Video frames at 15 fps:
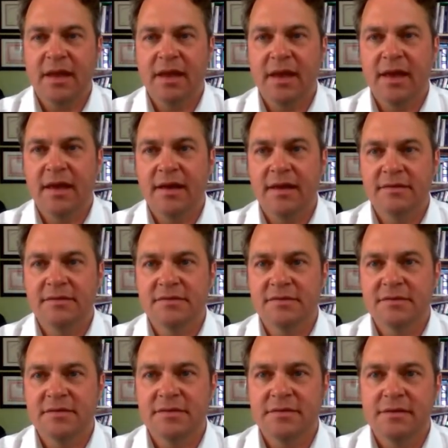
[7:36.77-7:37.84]

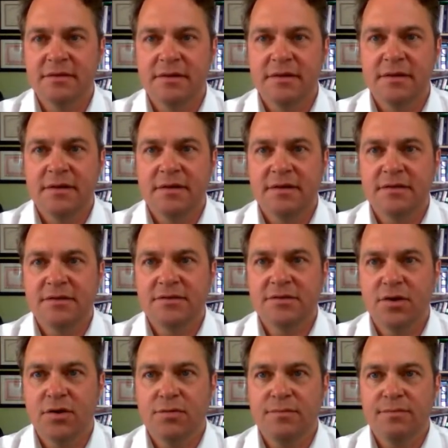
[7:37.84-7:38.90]
And
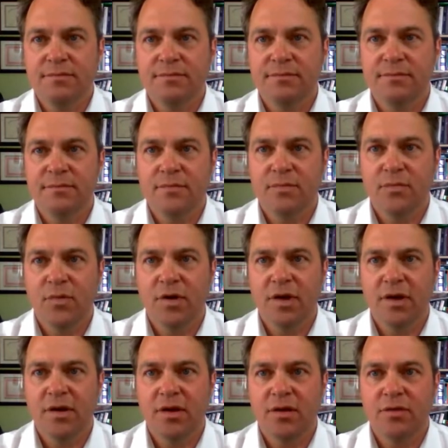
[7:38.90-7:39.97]
so we're
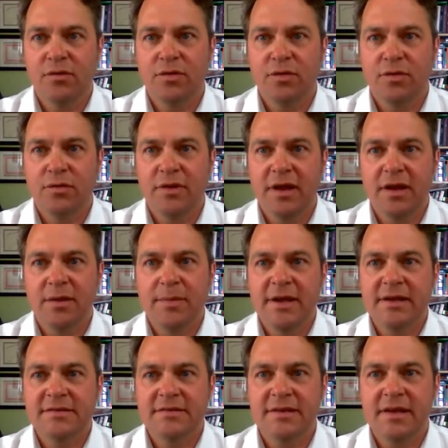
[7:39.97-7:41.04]
going to go to
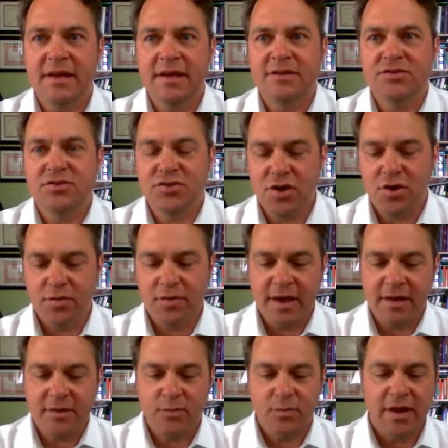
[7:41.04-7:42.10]
database and show
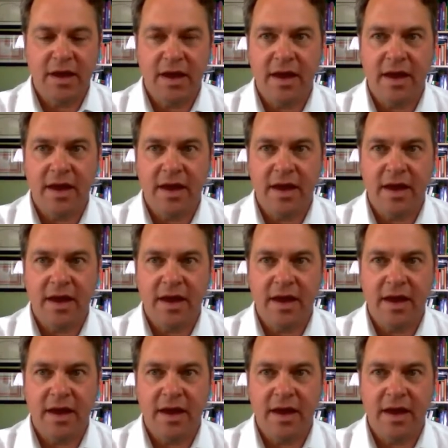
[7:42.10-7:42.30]
that we